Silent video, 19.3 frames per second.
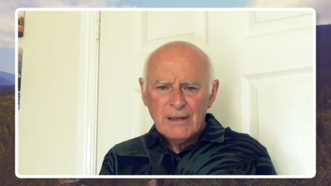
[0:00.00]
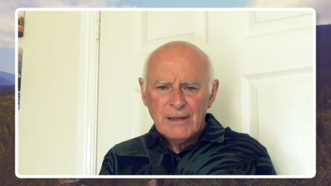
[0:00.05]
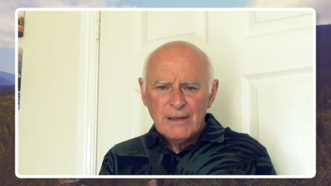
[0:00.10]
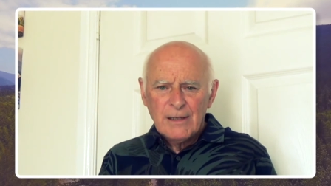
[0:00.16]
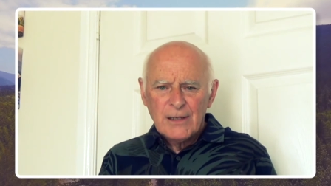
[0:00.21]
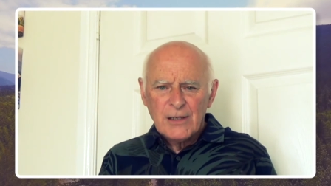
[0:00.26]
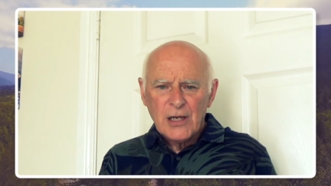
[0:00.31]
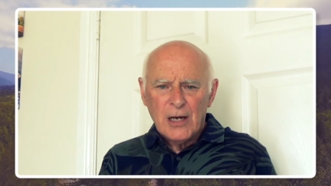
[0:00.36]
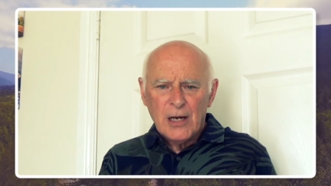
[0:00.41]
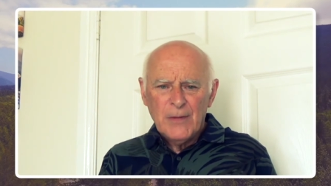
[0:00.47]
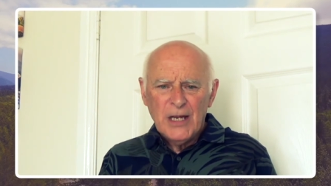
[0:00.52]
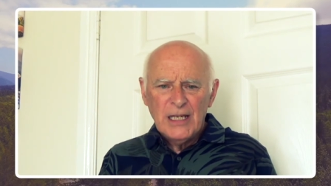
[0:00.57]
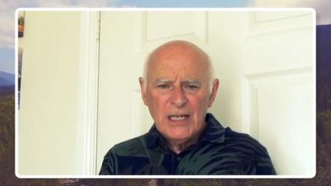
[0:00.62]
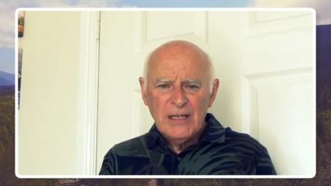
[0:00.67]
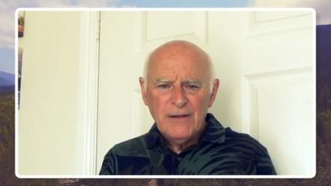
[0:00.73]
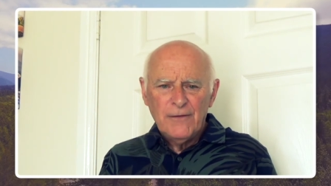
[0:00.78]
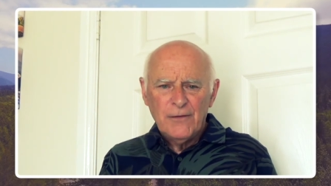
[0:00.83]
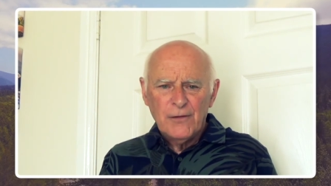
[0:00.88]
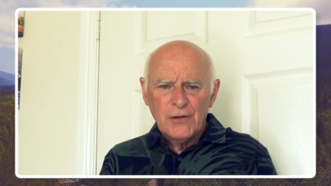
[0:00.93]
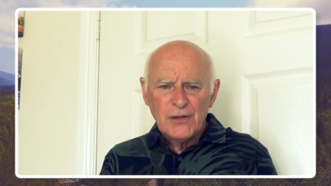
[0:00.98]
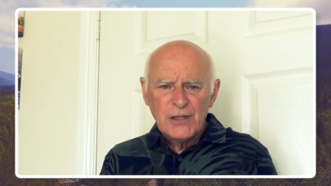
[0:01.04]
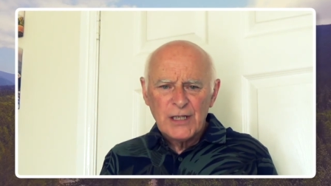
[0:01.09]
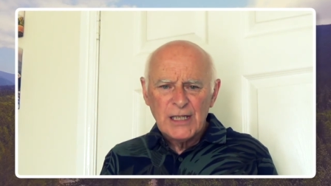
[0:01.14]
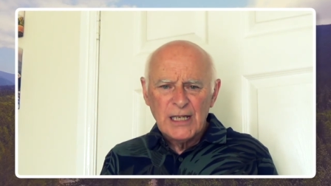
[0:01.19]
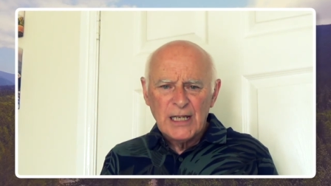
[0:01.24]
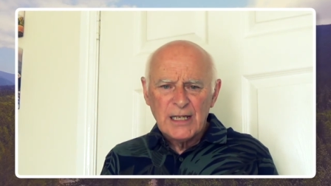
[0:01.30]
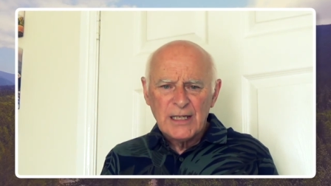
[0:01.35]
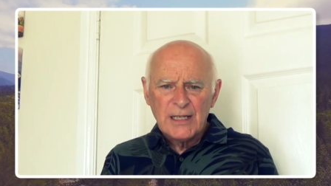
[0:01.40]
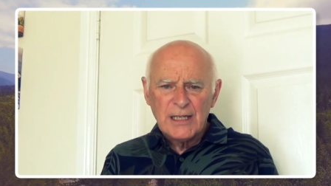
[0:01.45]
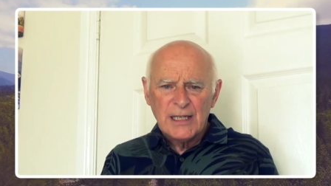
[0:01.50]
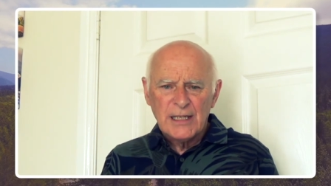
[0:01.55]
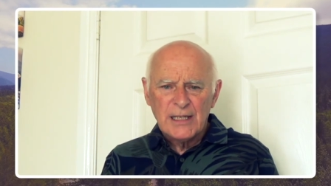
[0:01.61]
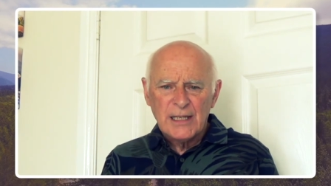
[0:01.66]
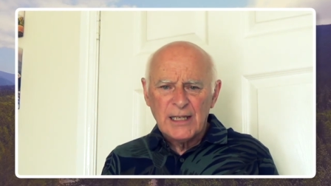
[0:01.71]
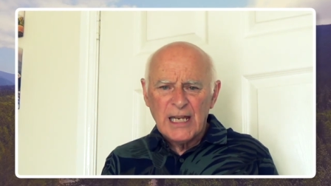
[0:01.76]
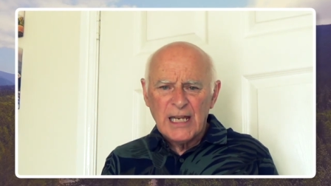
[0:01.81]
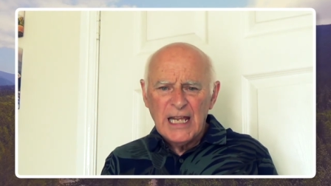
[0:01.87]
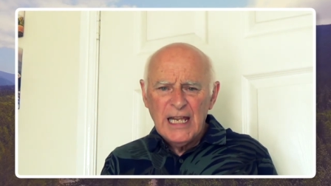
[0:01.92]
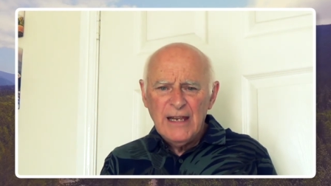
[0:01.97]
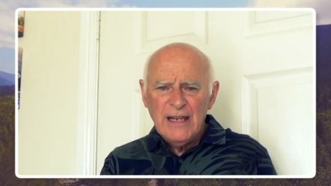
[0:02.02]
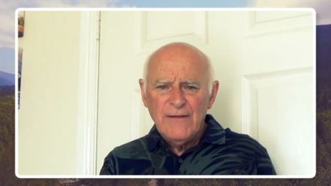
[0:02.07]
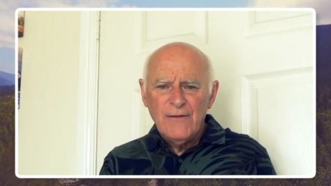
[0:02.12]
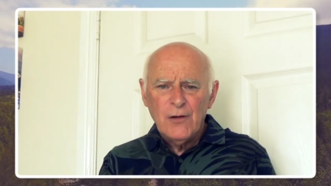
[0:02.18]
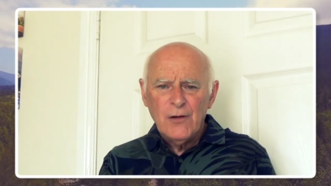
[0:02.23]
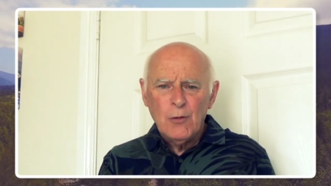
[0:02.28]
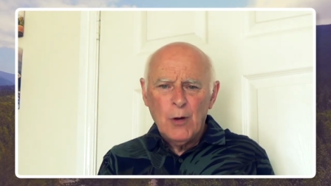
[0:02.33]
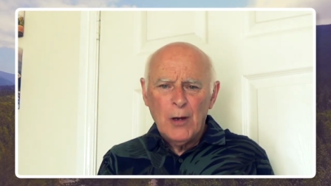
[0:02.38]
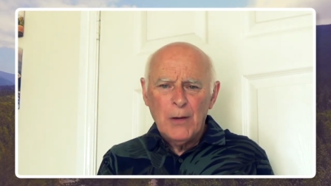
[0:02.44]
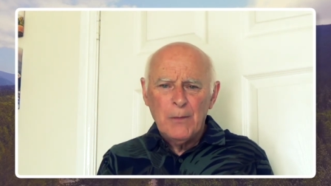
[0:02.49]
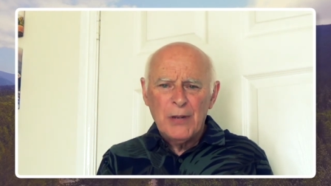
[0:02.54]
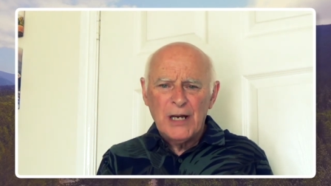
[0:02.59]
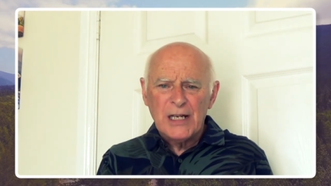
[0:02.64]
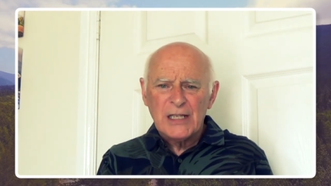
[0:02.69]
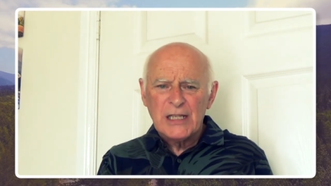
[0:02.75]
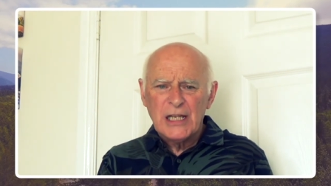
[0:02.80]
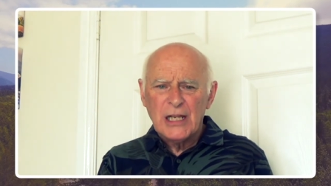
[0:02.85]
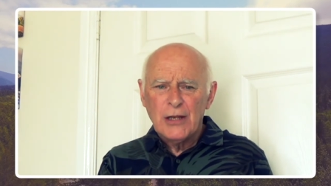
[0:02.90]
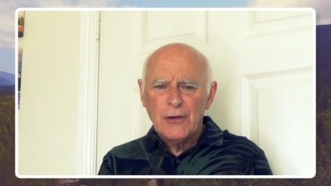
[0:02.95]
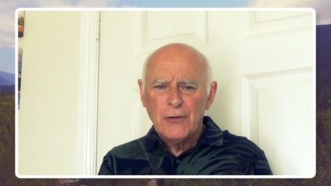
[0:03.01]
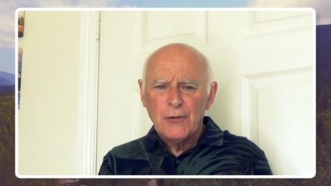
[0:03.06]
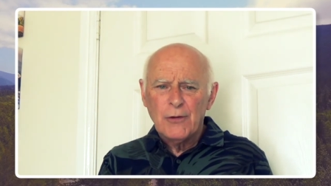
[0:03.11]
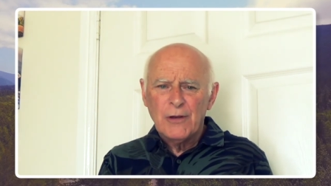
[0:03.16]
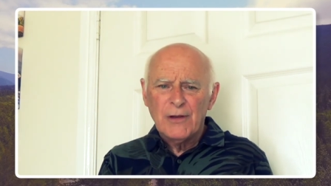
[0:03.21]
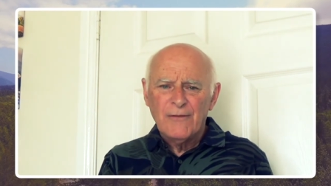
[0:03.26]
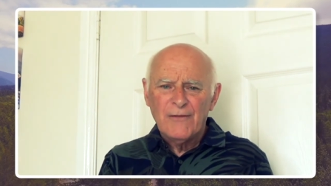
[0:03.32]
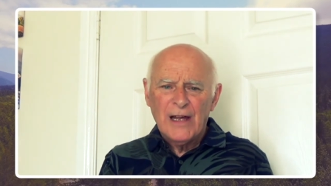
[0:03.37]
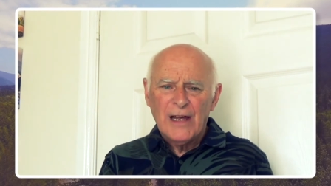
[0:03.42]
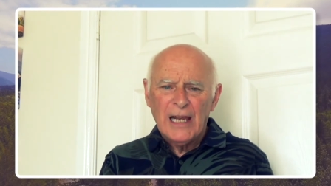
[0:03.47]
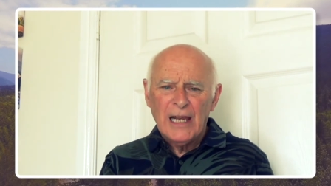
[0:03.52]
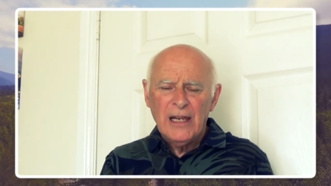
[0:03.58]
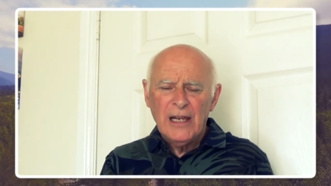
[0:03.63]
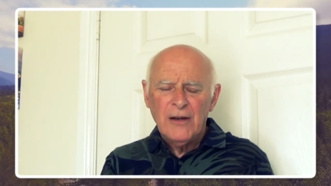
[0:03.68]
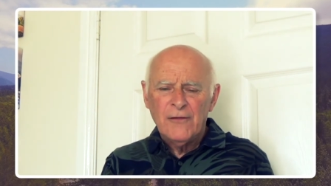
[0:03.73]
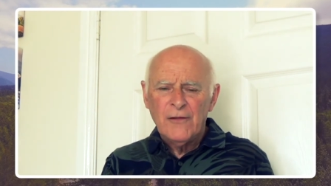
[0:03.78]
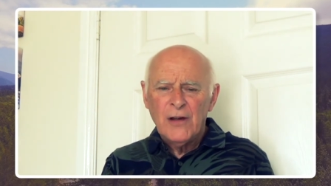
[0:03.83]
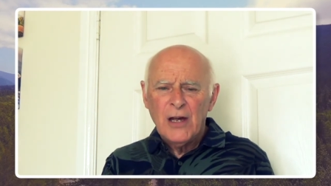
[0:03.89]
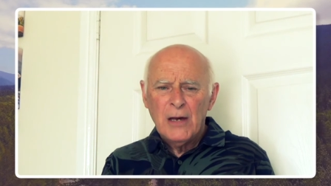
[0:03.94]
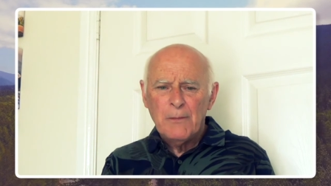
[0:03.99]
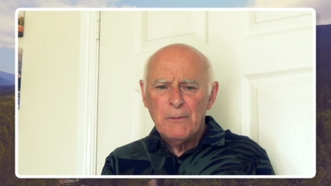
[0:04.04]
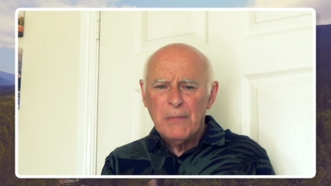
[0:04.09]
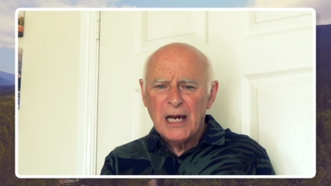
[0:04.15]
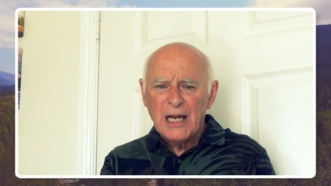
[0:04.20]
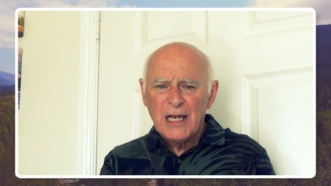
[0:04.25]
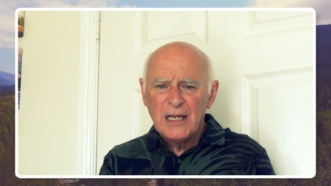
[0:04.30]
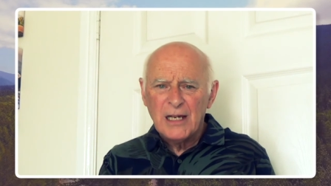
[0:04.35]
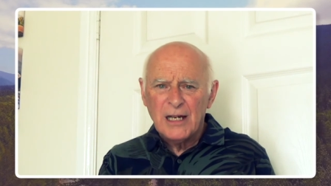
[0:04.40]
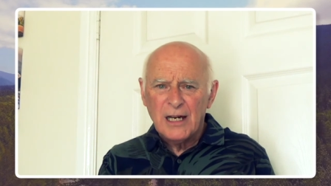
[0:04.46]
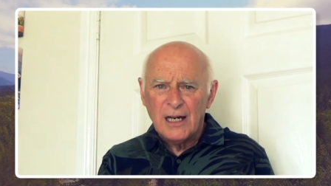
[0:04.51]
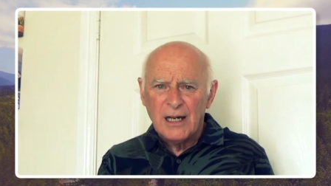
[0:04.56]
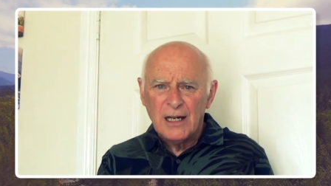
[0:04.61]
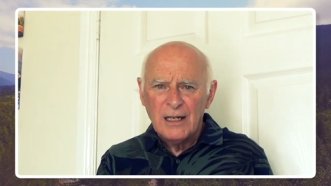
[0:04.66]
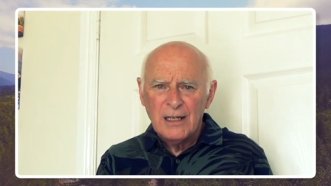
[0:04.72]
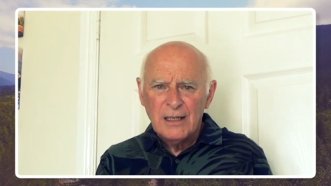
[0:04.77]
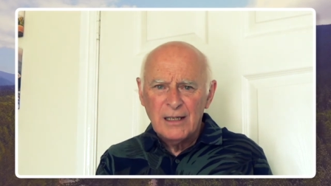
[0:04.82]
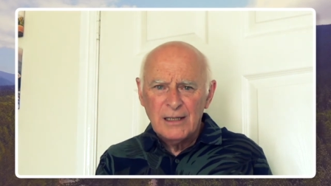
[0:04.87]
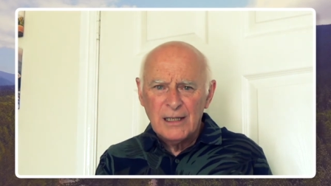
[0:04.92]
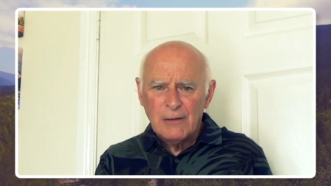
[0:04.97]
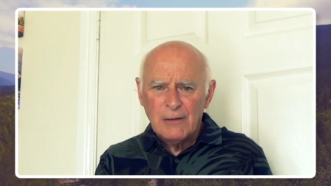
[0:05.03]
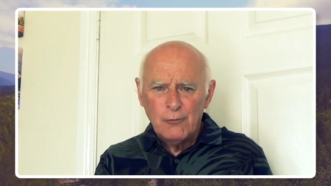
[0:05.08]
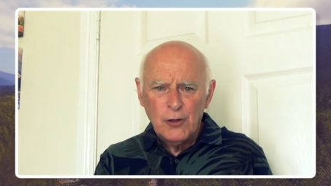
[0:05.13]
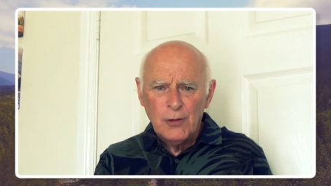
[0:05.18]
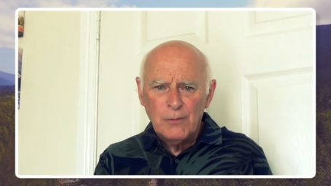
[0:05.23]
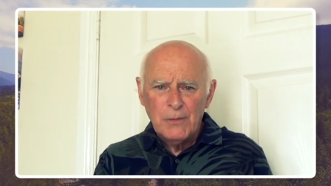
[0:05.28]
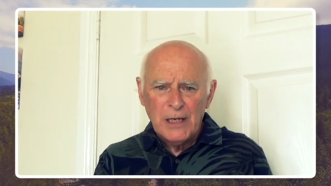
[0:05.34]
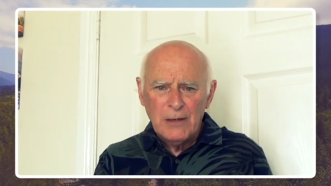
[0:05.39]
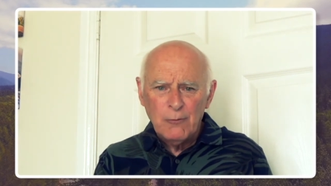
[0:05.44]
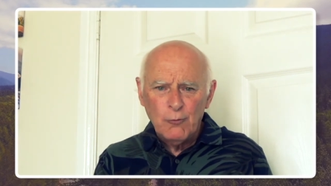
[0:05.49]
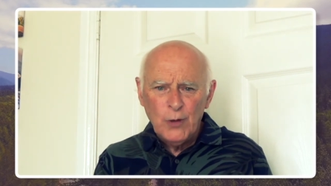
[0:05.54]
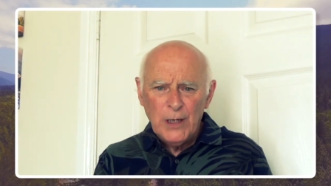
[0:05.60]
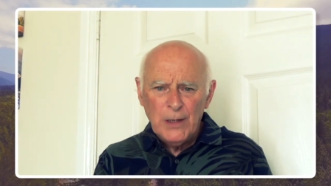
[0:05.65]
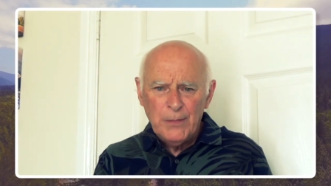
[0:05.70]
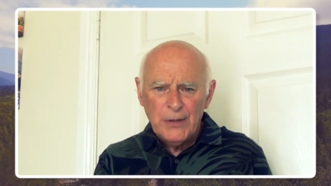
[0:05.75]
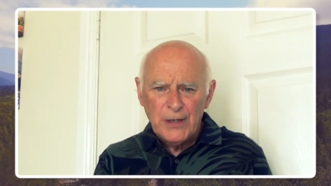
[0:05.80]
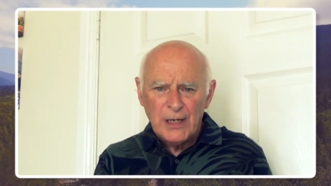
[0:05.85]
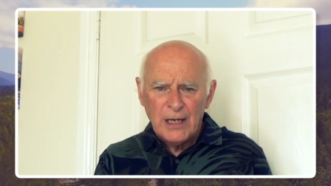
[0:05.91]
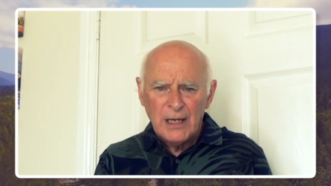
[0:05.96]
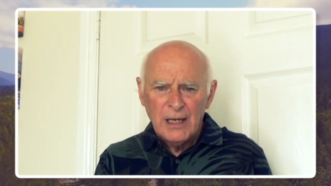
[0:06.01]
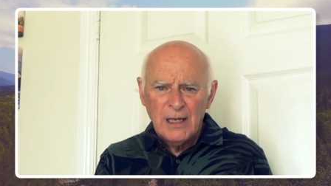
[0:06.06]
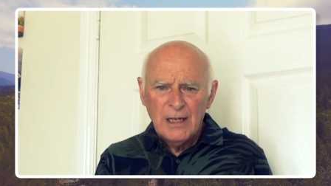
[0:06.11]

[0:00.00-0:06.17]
Psalm 84:6 says that even when passing through the valley of Baca, that word meant weeping,